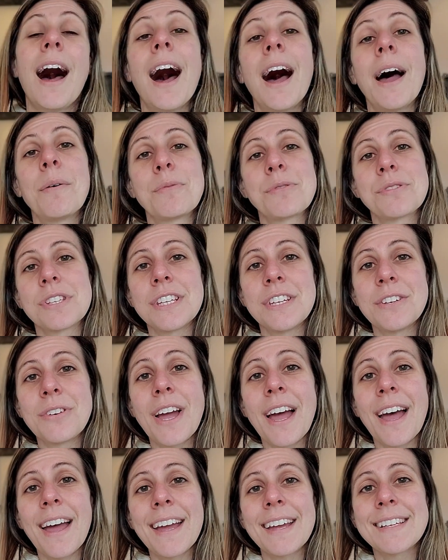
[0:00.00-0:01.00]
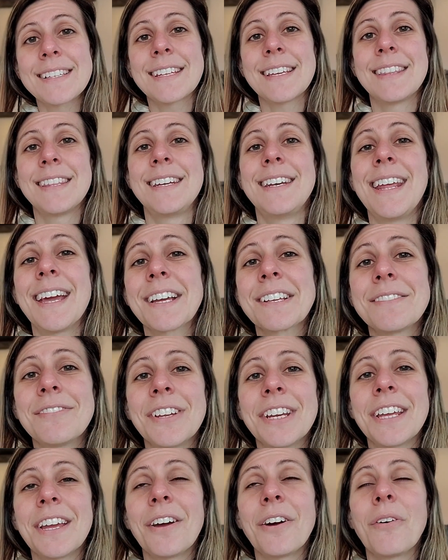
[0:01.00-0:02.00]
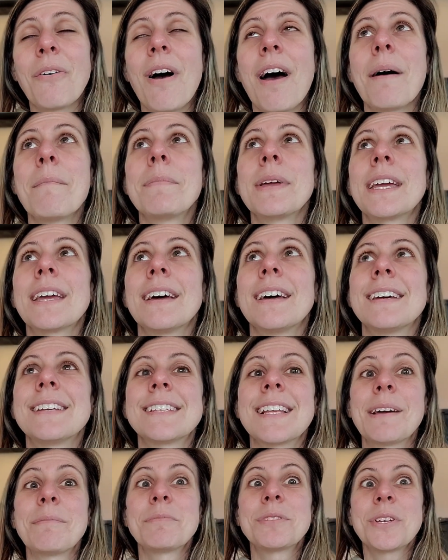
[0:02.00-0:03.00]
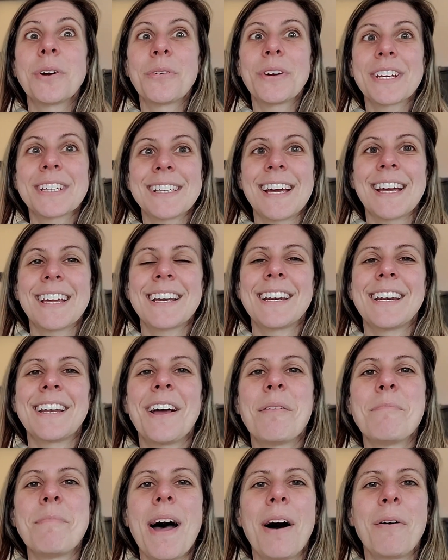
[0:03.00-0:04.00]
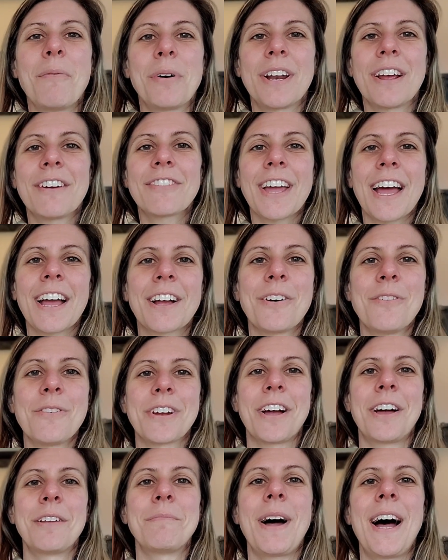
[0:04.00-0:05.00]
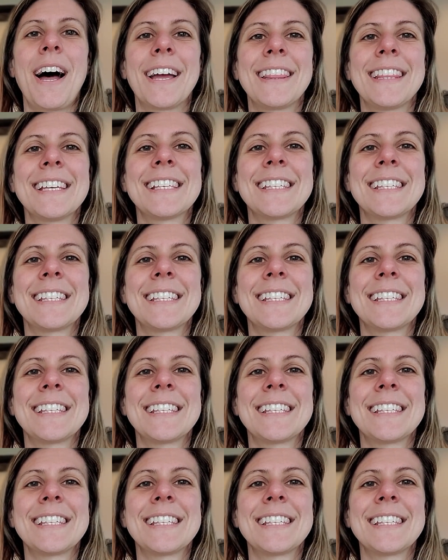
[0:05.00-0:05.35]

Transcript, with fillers: I will see you guys in the next video because I'm so excited about what I've got going on behind the